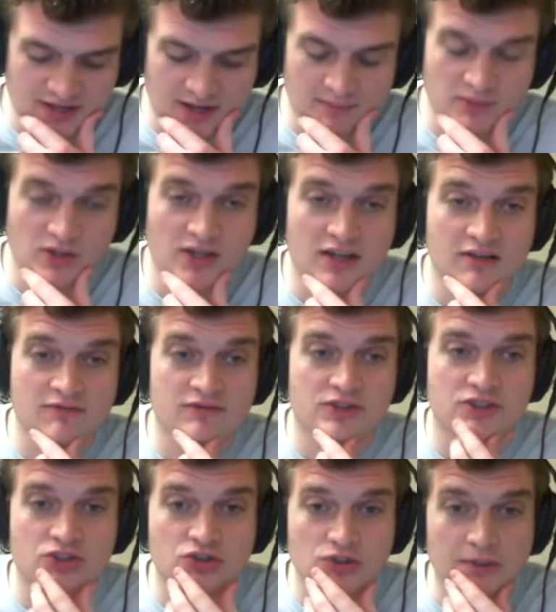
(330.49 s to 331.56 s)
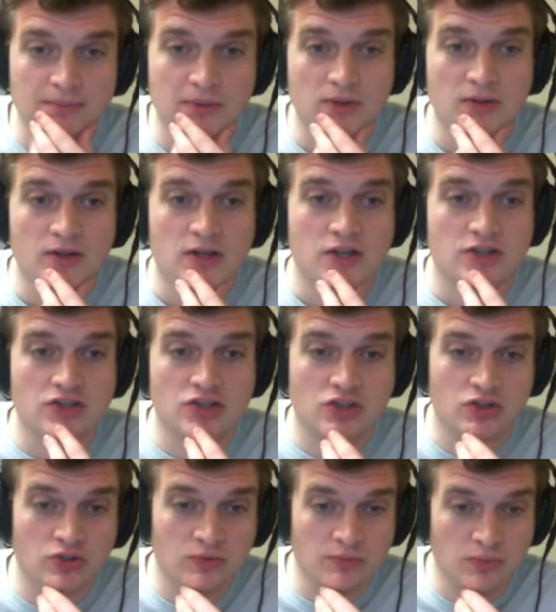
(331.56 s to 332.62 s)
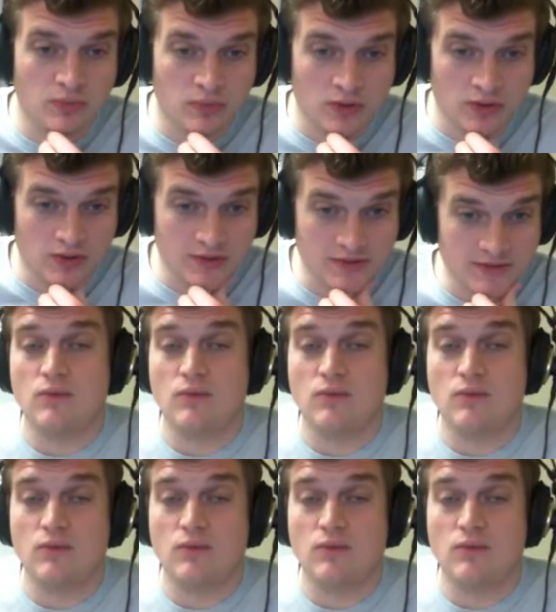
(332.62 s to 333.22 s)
I'm looking for triple scoop words.